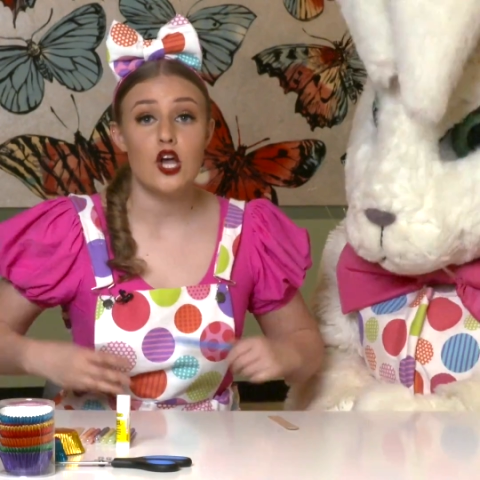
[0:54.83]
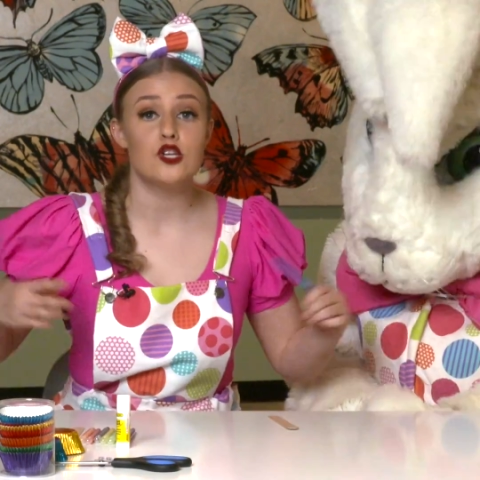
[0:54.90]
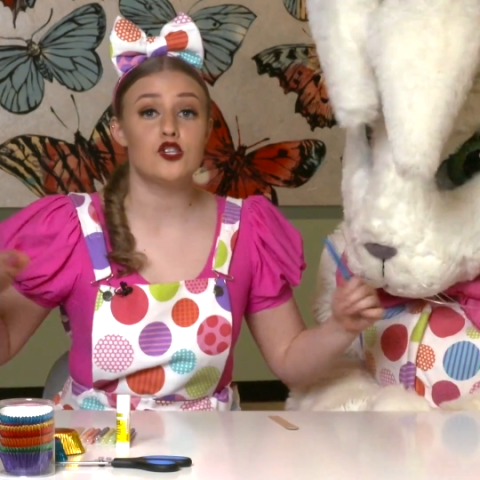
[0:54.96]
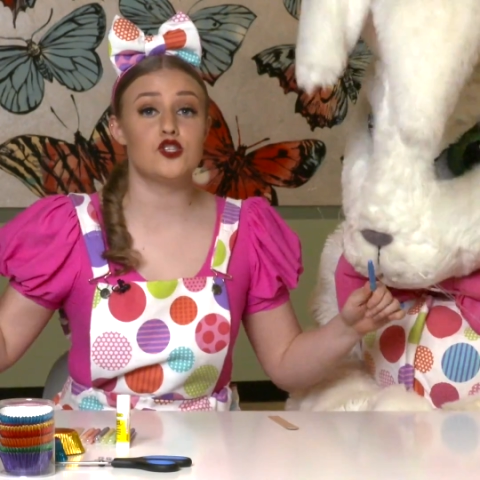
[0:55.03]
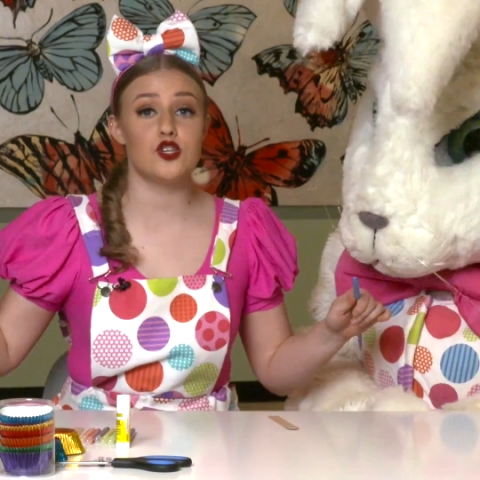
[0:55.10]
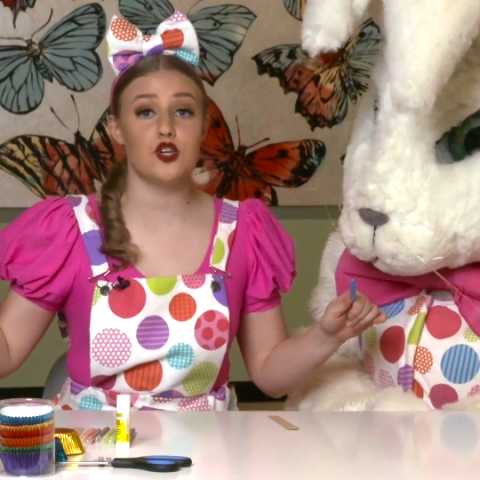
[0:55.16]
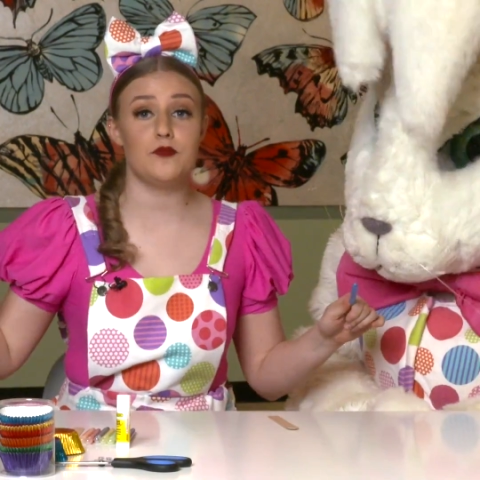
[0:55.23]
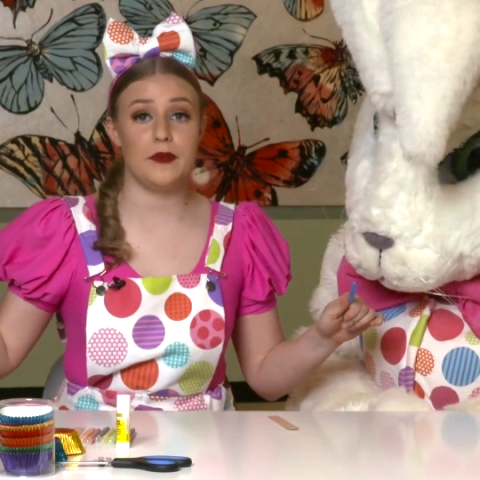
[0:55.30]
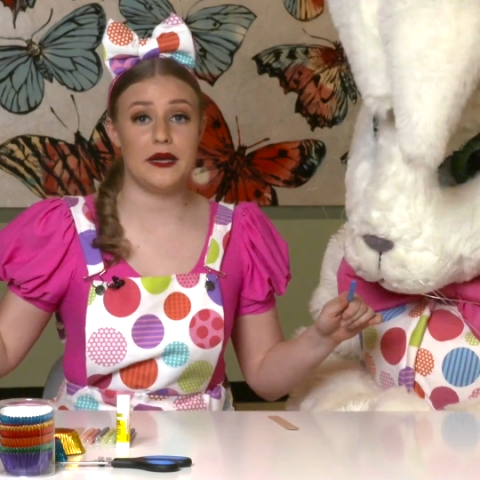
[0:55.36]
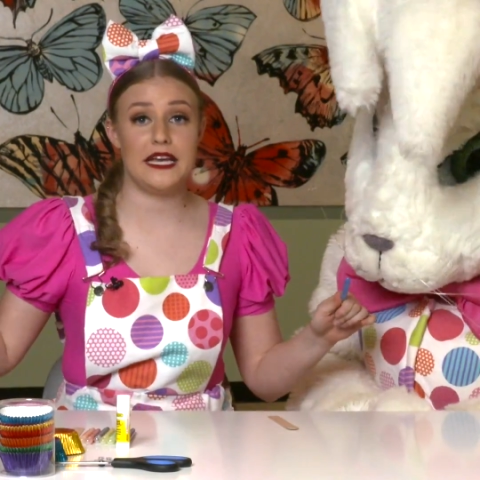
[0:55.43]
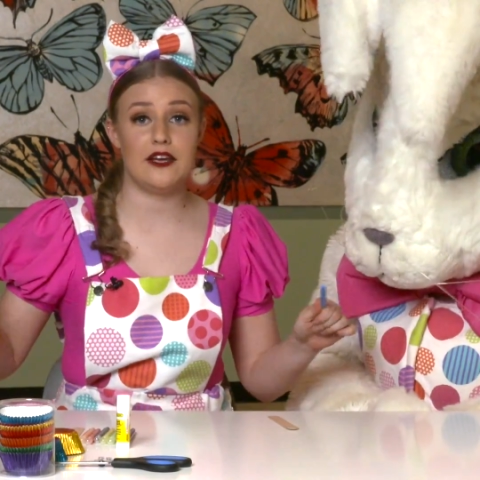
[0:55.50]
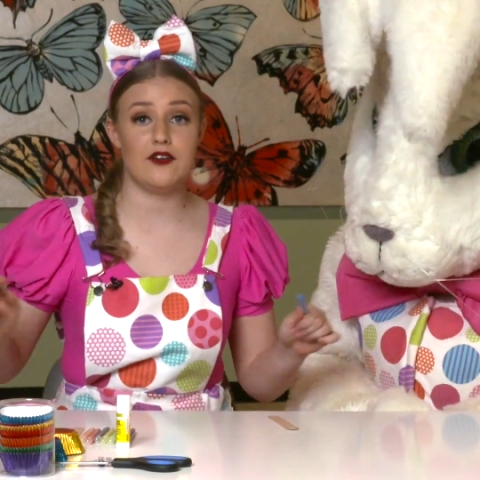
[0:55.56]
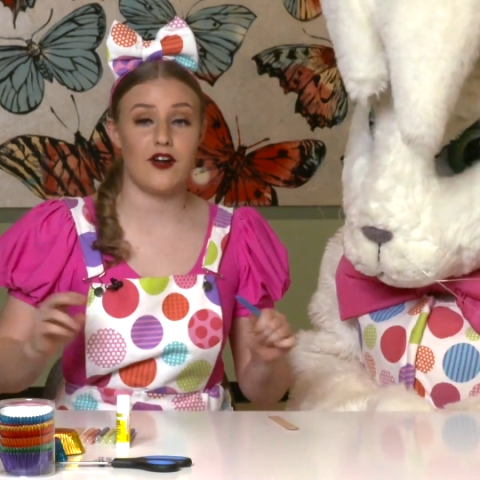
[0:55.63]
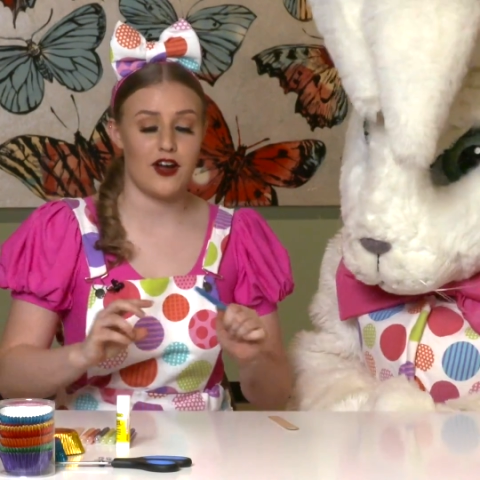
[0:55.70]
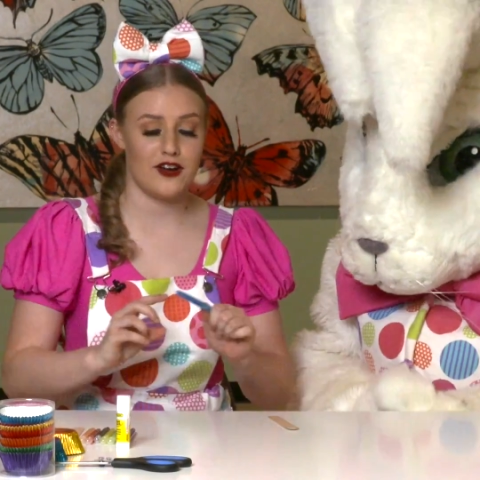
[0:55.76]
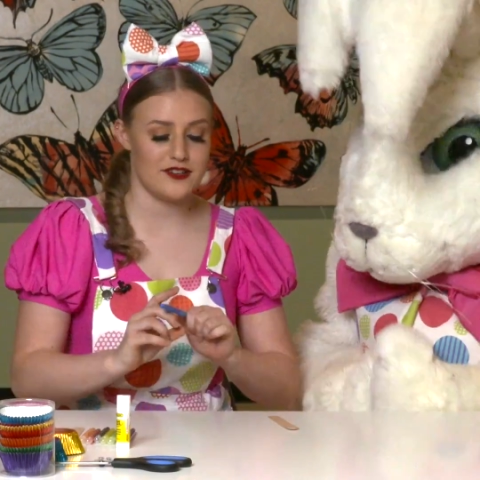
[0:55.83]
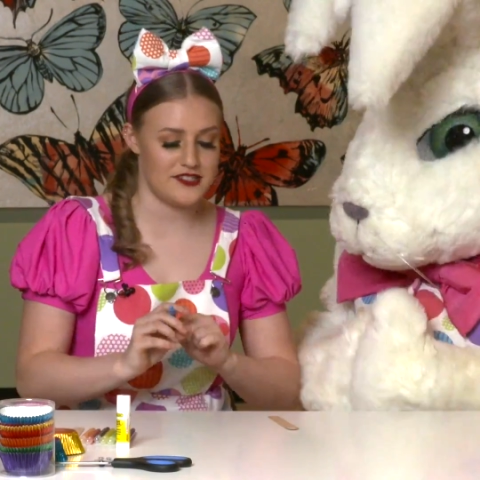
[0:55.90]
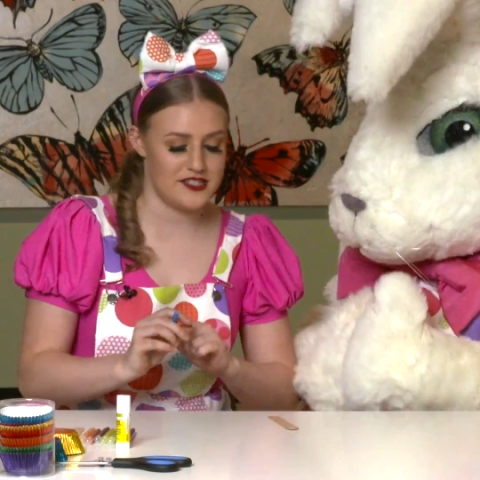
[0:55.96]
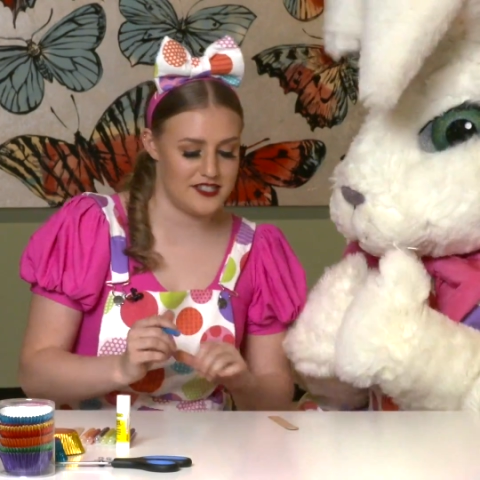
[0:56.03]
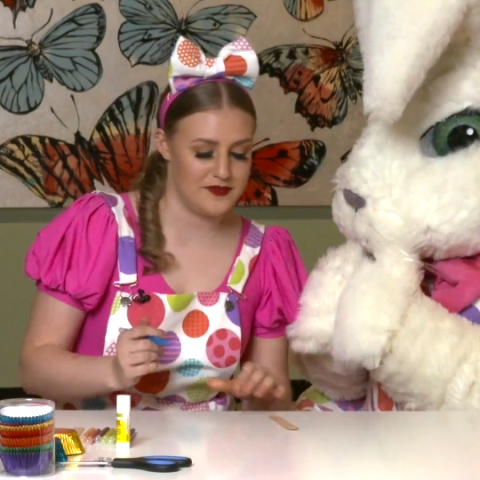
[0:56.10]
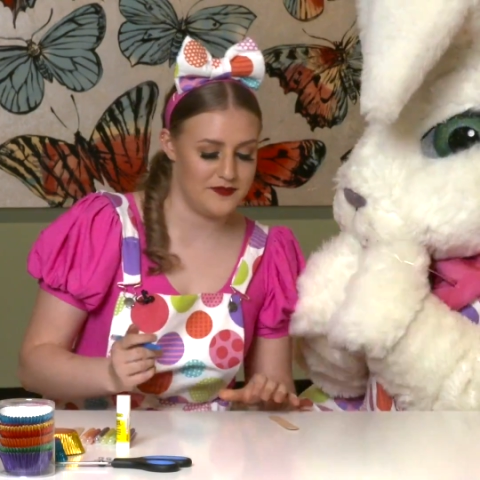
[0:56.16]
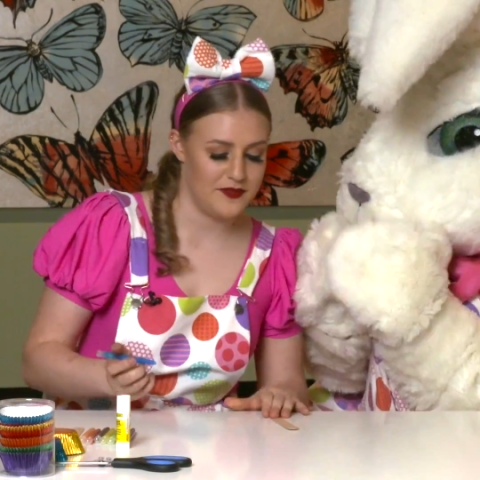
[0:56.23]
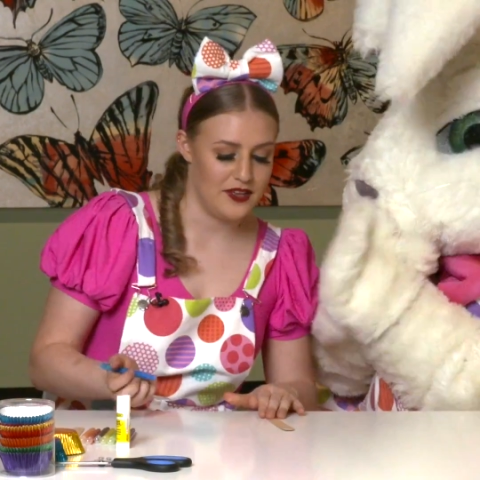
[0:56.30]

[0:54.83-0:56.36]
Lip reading: superheroes.